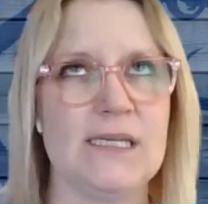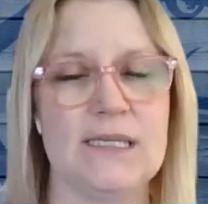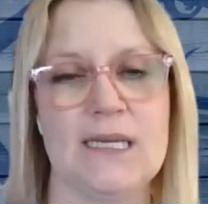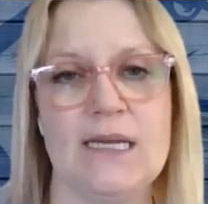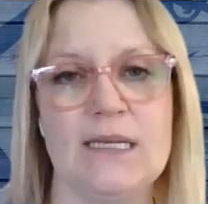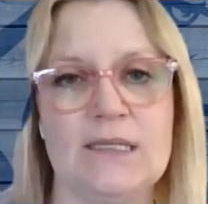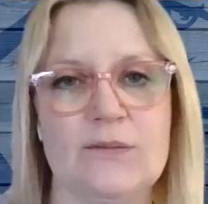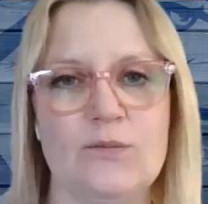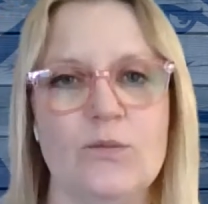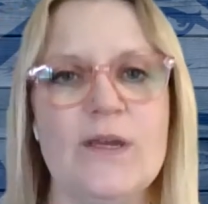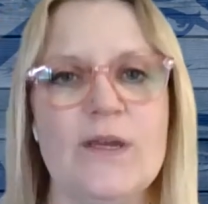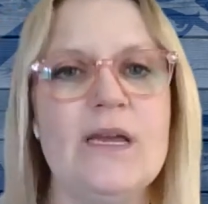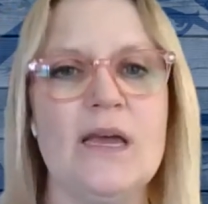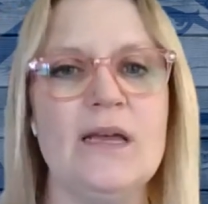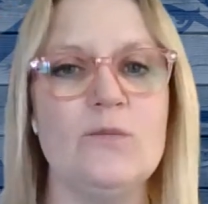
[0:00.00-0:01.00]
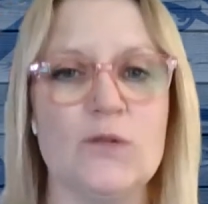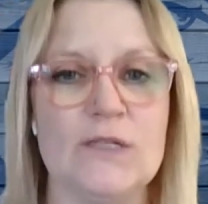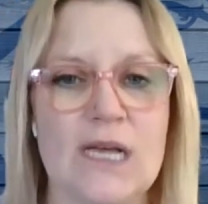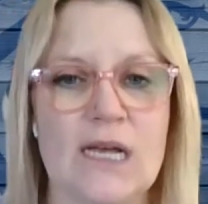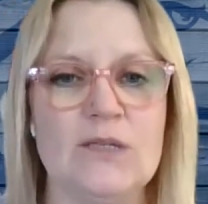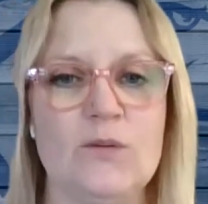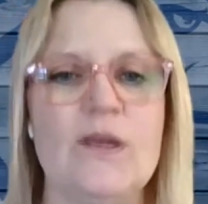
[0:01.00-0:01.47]
states. In
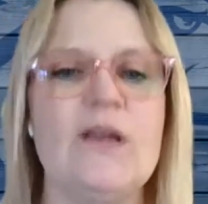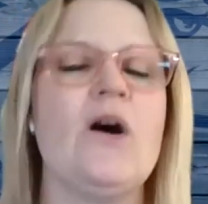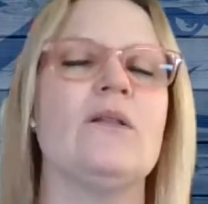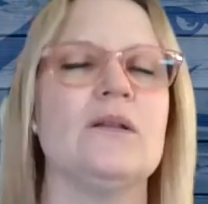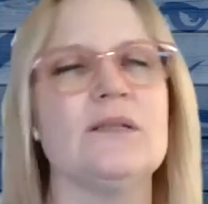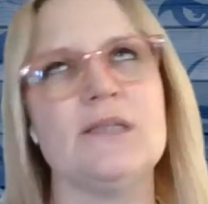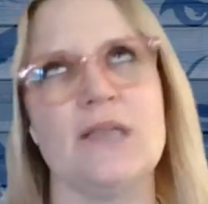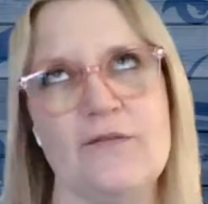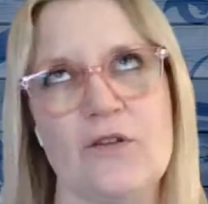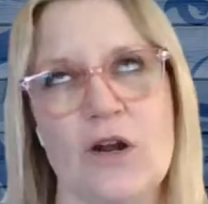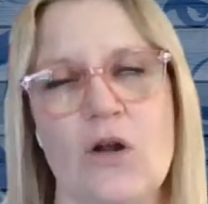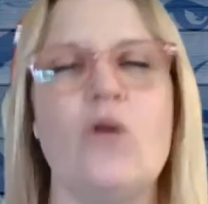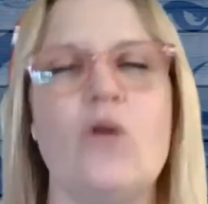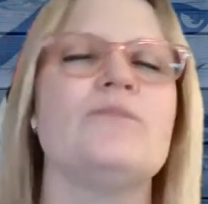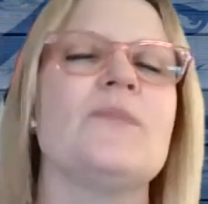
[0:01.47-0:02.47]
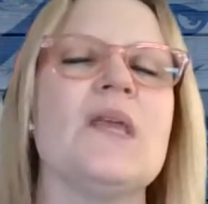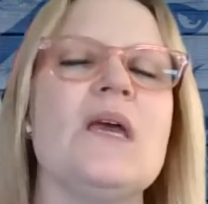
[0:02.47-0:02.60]
Wisconsin, we call it safer at home.